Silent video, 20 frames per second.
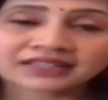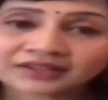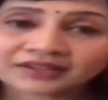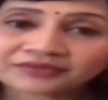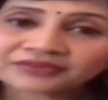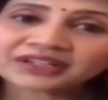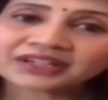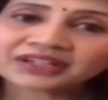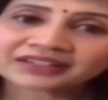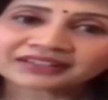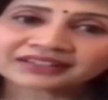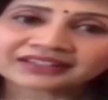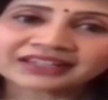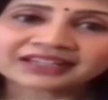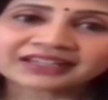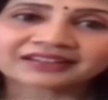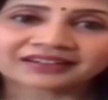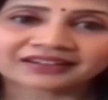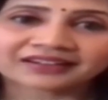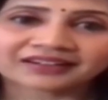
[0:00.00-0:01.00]

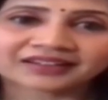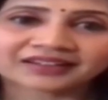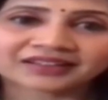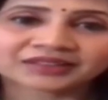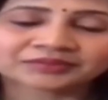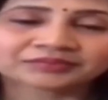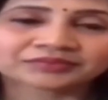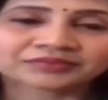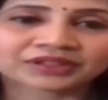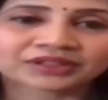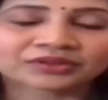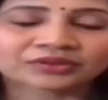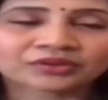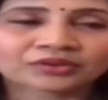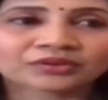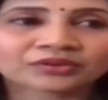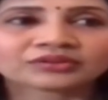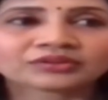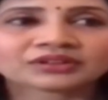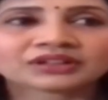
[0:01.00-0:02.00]
definitely
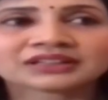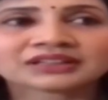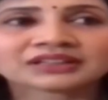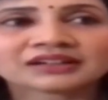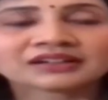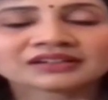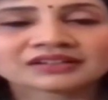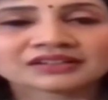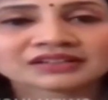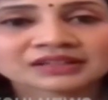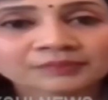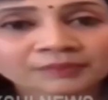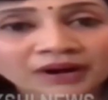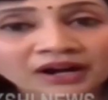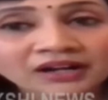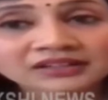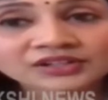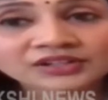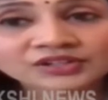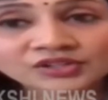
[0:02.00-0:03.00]
the
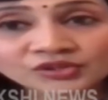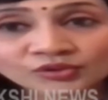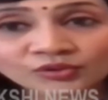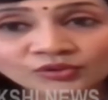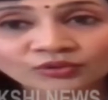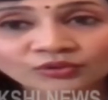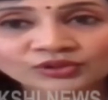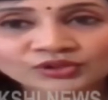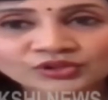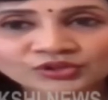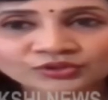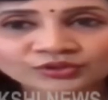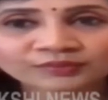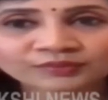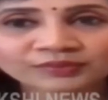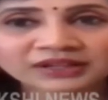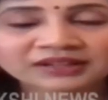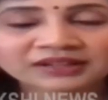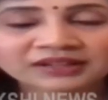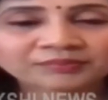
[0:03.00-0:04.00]
departed soul should
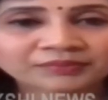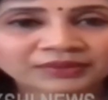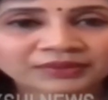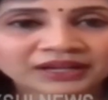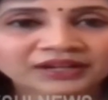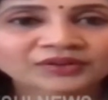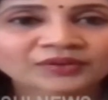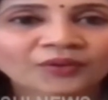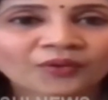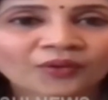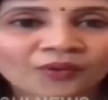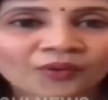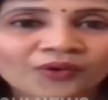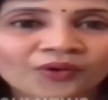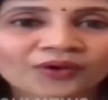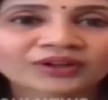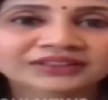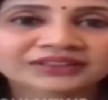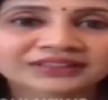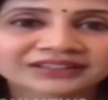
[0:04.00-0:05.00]
be paid
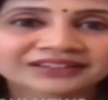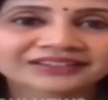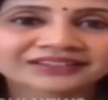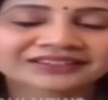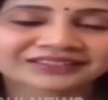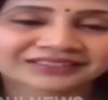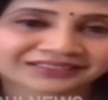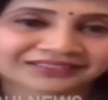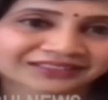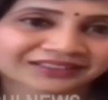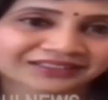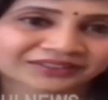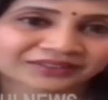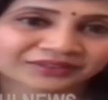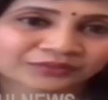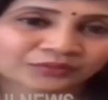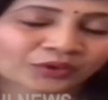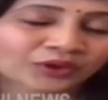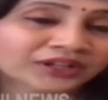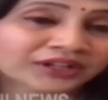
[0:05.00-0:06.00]
all the
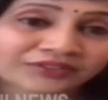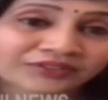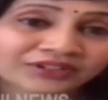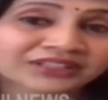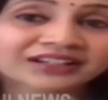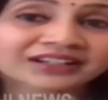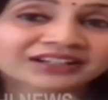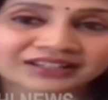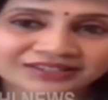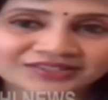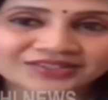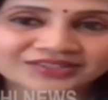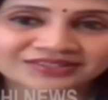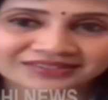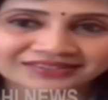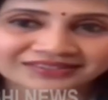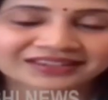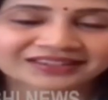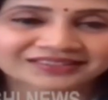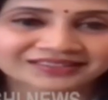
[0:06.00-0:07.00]
whatever the culture
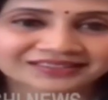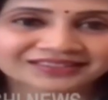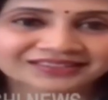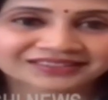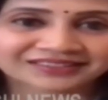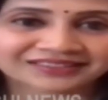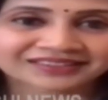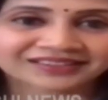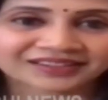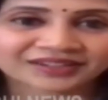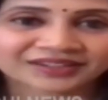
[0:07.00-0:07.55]
says.